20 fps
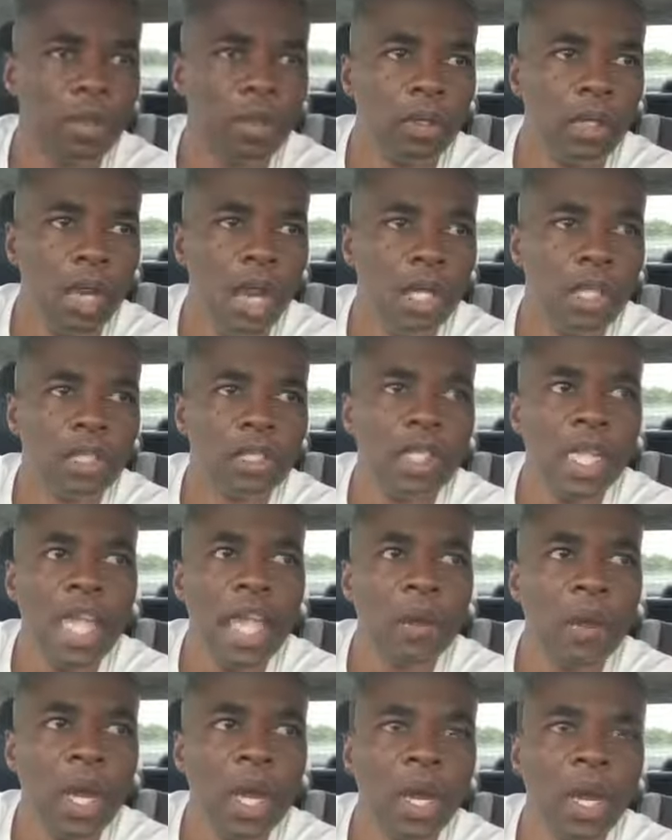
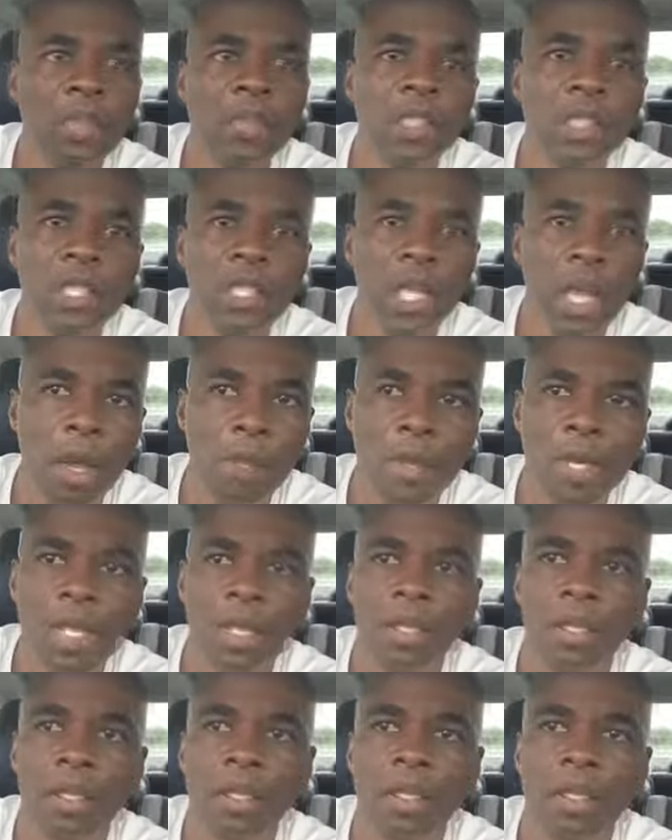Understand what governs the
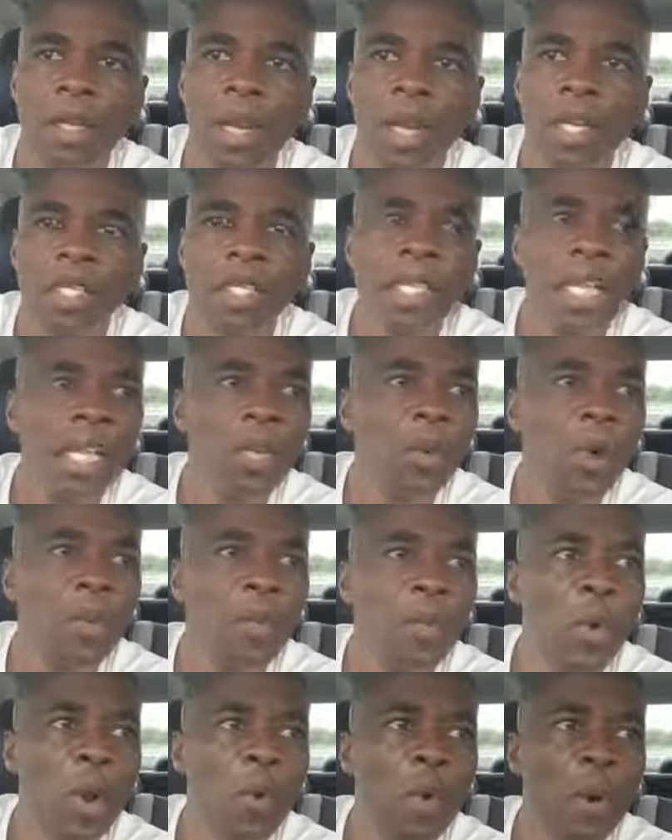company. Understand
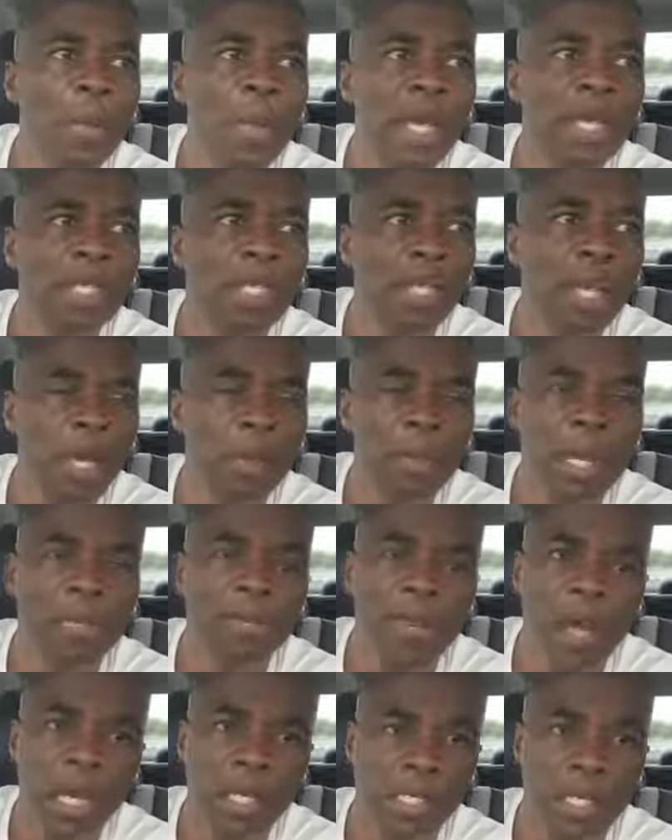what makes the company function,